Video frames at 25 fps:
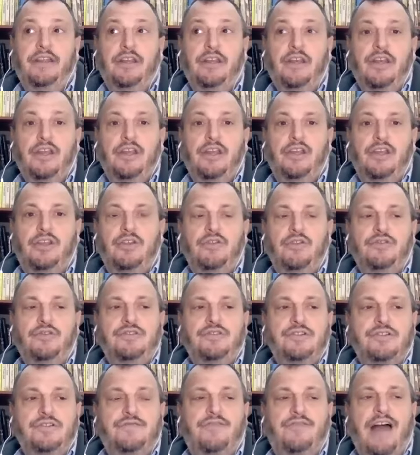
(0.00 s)
huge.
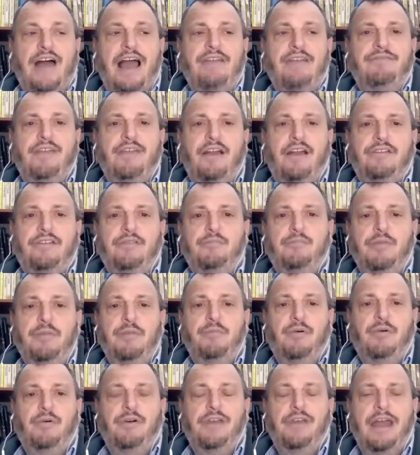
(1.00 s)
There's 5,000
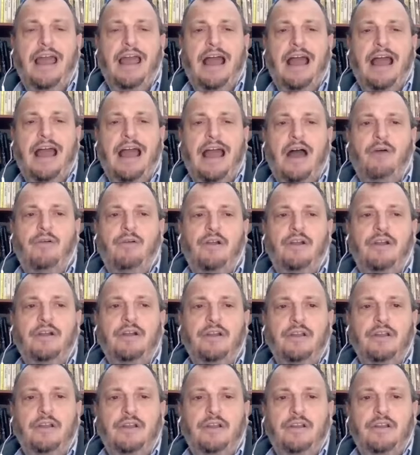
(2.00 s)
people an hour
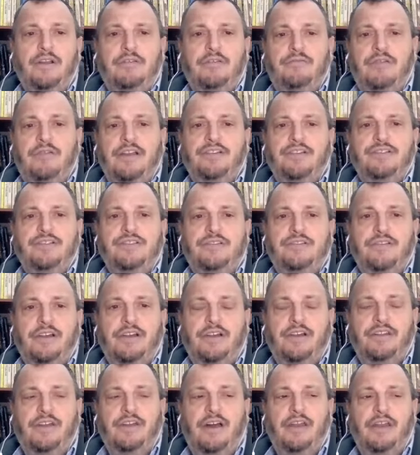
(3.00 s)
registering
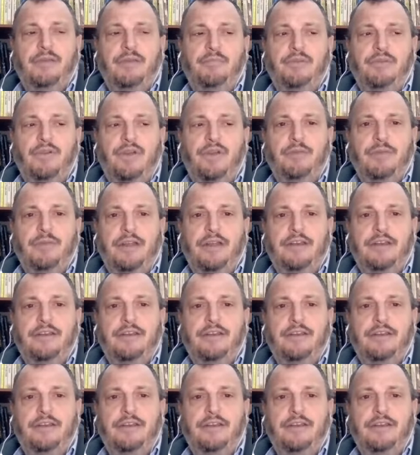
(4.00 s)
on the unemployment.